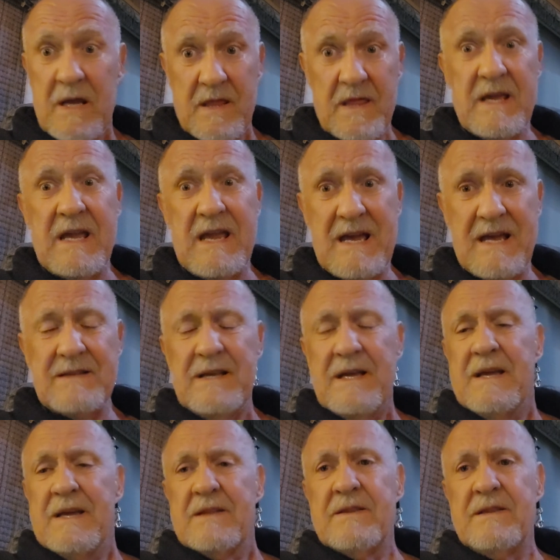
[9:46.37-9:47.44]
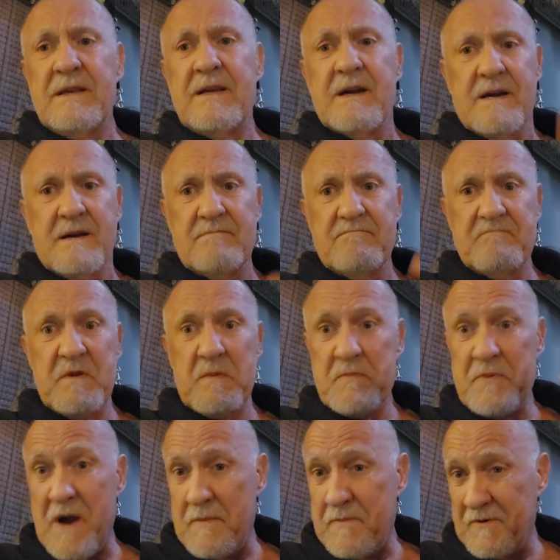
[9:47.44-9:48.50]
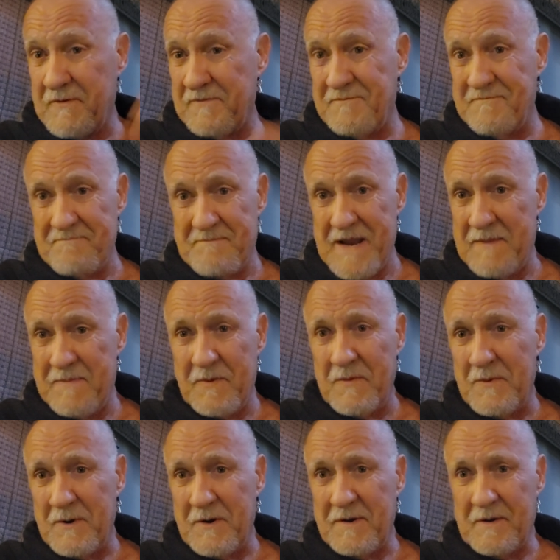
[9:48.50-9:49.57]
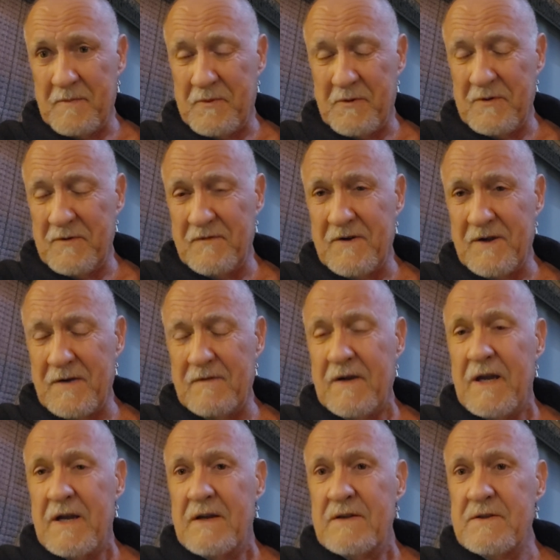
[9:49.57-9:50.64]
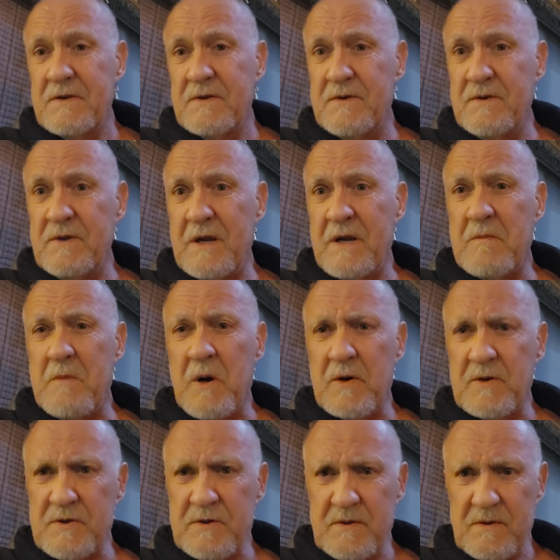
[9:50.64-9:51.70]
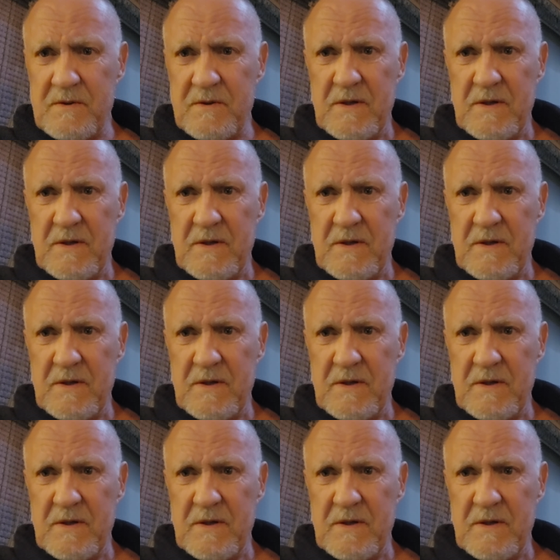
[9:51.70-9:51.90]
They had the proper paperwork approved of to do their march,